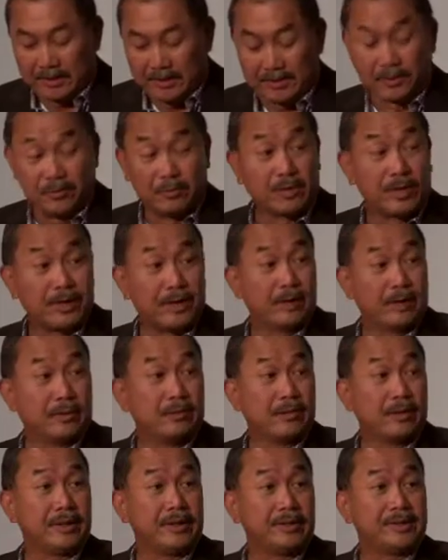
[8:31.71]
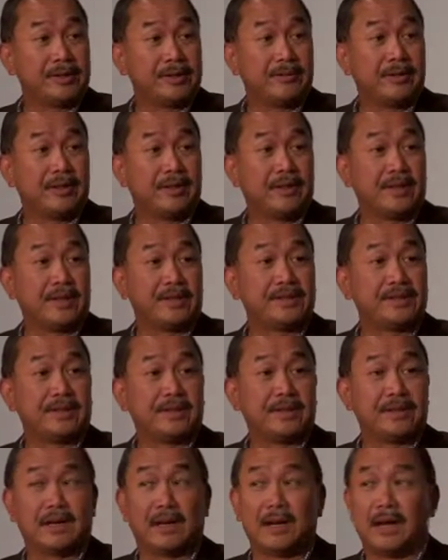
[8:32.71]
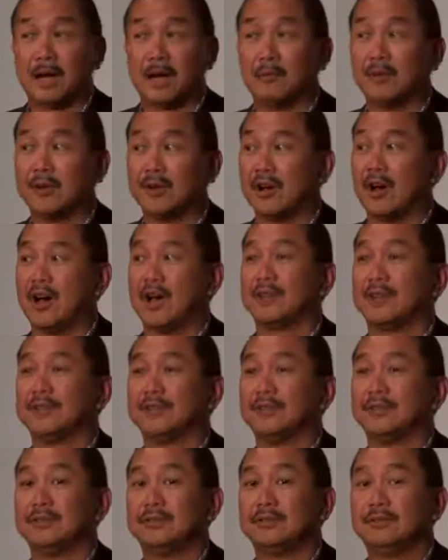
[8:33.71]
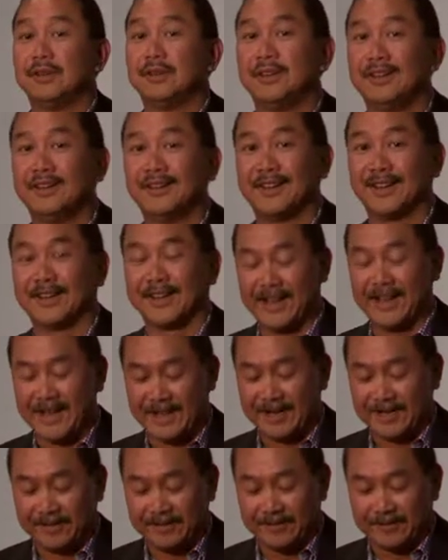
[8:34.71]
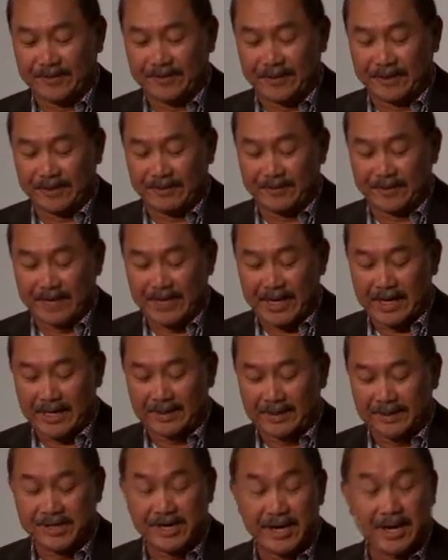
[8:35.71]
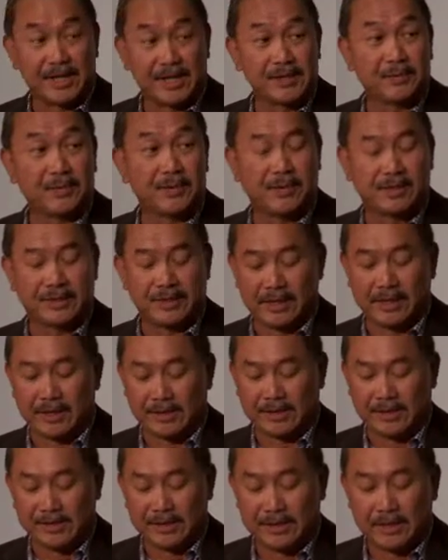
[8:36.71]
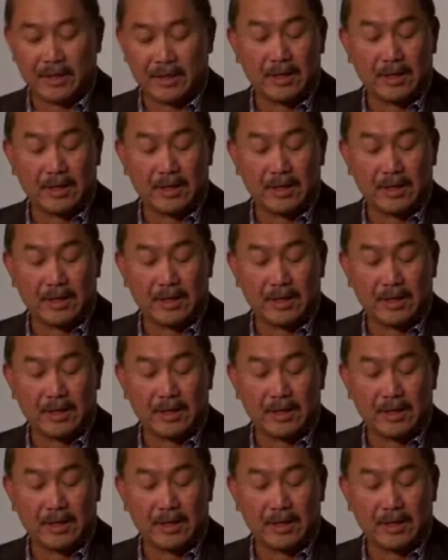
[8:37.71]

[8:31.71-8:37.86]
So what are some of the things that I would not do? Again, if I had the chance with Alterus,